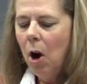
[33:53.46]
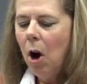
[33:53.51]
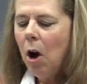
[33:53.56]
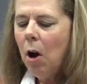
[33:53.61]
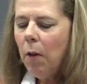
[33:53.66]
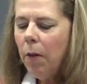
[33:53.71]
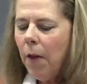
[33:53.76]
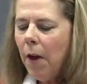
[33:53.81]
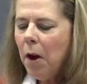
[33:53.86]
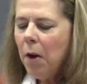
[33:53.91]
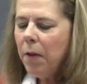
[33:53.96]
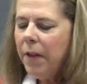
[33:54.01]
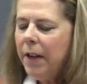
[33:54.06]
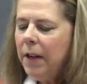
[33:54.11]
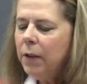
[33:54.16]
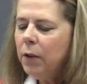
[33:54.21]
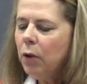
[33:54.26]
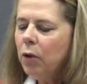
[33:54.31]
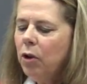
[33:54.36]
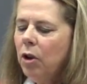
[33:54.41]
Although
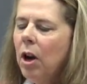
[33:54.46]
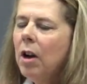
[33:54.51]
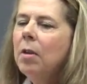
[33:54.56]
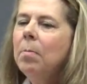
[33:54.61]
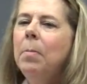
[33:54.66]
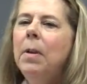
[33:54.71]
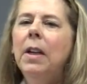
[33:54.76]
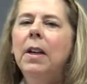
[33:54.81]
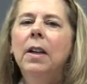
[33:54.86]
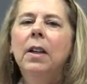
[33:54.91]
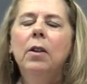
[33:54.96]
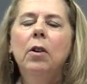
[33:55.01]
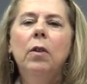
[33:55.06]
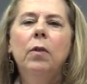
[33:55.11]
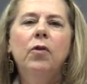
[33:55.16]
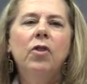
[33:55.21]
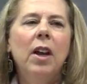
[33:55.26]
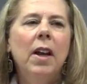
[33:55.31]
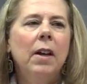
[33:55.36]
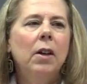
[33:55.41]
these are young men
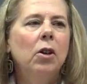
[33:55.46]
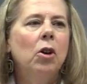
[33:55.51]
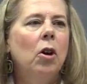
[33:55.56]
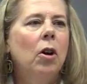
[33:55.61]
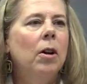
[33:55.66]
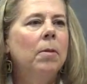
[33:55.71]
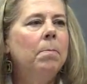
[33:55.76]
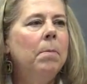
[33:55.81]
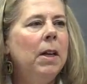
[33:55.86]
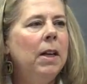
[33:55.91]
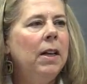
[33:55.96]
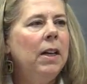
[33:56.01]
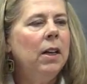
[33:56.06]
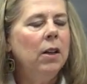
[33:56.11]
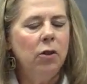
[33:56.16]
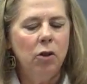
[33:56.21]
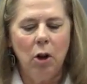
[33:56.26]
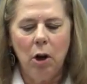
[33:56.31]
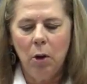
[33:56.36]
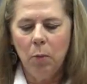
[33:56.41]
who've taken on many
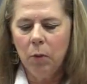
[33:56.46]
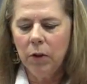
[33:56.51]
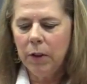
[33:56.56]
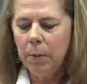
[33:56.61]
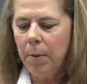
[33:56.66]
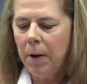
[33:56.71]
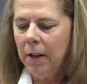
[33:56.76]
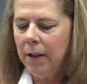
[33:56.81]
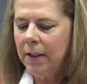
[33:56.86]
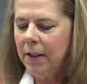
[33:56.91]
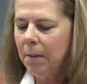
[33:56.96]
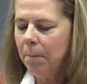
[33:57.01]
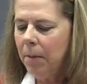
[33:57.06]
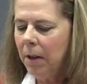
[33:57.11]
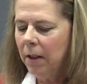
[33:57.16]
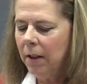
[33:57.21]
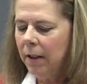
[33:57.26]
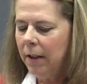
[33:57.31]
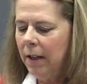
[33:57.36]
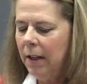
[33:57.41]
adult
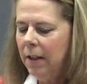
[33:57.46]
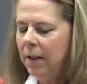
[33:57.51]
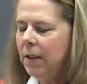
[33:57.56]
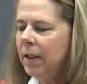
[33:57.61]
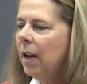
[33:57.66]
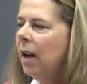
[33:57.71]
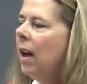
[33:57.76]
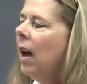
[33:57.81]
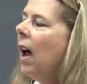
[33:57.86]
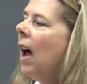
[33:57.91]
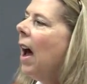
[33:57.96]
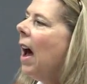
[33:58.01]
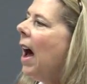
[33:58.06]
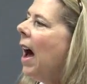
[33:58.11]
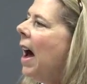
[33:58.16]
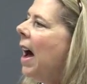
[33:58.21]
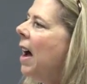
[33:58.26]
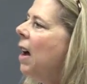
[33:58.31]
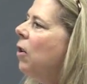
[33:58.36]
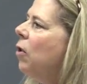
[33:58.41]
responsibilities,
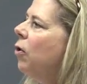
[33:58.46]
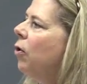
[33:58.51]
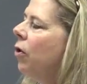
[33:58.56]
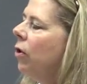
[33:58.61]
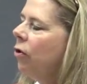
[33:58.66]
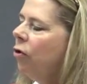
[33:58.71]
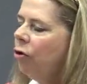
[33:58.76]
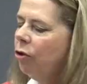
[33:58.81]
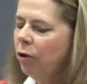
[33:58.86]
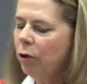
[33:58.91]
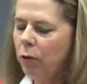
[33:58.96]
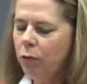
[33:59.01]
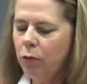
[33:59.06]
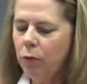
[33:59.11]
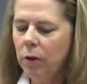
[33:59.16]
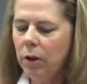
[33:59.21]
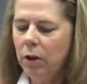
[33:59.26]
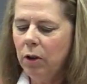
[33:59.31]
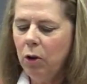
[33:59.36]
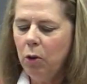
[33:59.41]
I heard
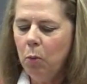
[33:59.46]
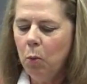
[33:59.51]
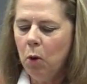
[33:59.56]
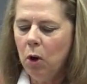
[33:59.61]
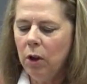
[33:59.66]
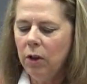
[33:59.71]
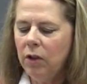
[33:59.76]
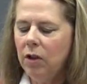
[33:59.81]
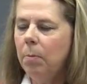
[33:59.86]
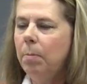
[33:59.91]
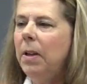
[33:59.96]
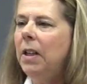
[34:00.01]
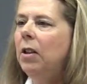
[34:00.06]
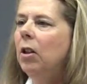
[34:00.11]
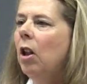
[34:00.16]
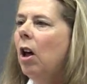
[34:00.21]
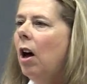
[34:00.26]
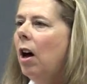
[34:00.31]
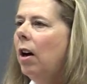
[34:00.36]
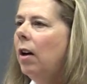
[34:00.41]
children who want to be
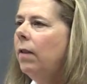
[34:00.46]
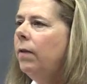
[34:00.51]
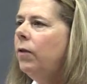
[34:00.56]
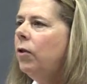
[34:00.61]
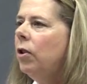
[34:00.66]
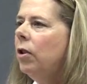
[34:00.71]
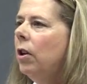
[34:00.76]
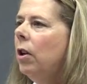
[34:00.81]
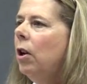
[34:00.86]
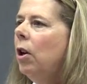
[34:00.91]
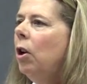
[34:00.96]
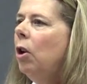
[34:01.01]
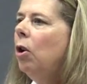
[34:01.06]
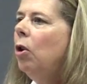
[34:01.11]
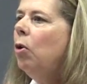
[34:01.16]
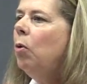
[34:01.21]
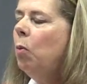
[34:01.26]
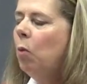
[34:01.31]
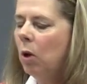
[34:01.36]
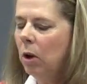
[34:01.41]
loved,
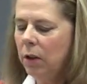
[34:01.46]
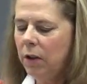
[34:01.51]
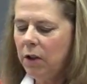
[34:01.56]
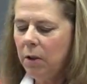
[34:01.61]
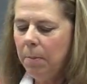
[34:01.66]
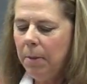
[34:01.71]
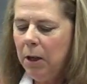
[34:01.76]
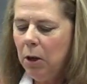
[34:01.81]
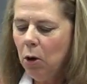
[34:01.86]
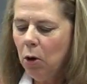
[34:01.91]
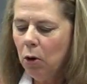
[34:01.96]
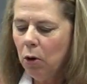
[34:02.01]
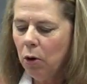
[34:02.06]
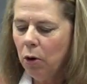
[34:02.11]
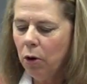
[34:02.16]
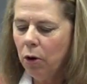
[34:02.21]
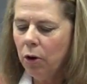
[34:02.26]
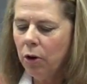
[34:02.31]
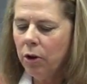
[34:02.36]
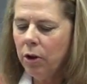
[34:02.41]
who want to be
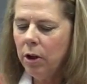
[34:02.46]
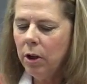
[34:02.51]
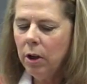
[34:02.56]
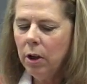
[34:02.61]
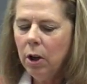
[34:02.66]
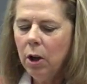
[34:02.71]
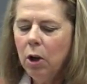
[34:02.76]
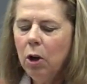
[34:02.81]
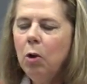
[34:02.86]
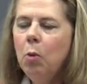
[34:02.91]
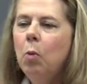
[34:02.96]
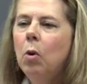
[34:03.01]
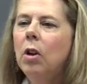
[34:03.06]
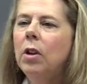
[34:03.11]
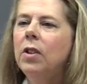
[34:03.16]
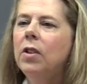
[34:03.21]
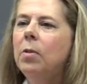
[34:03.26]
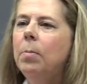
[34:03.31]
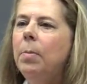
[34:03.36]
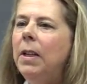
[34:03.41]
heard, who
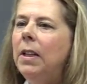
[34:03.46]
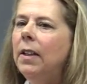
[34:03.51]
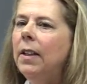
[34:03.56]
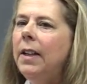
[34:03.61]
want to be